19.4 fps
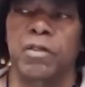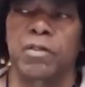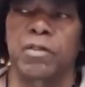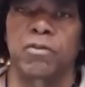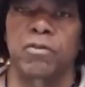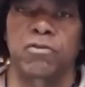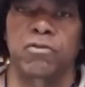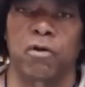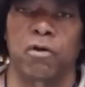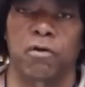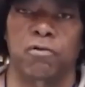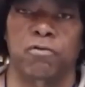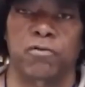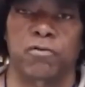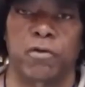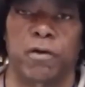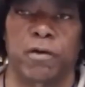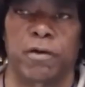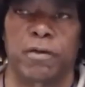the dog
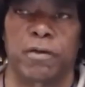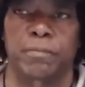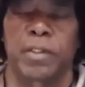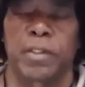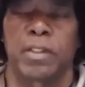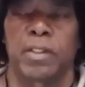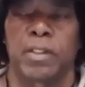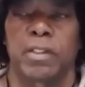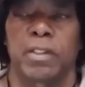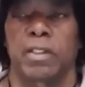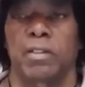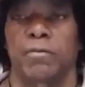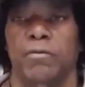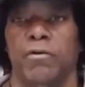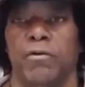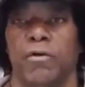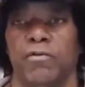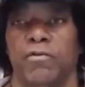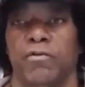star. And of
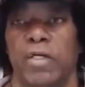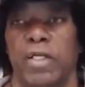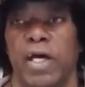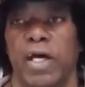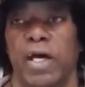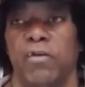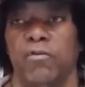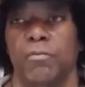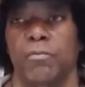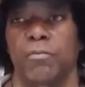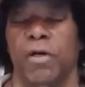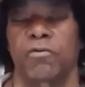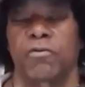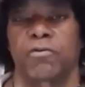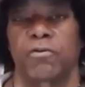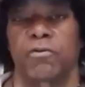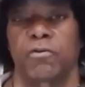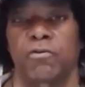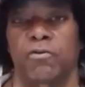course, that has
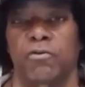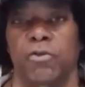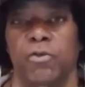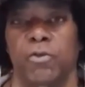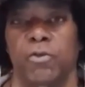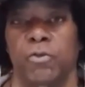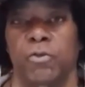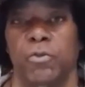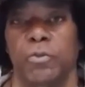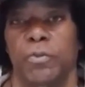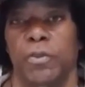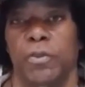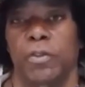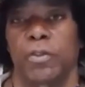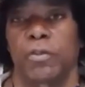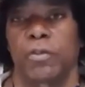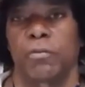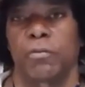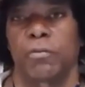much to do
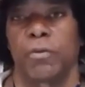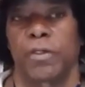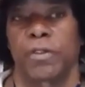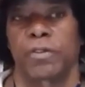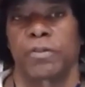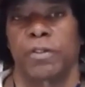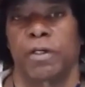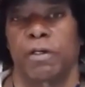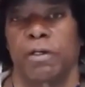with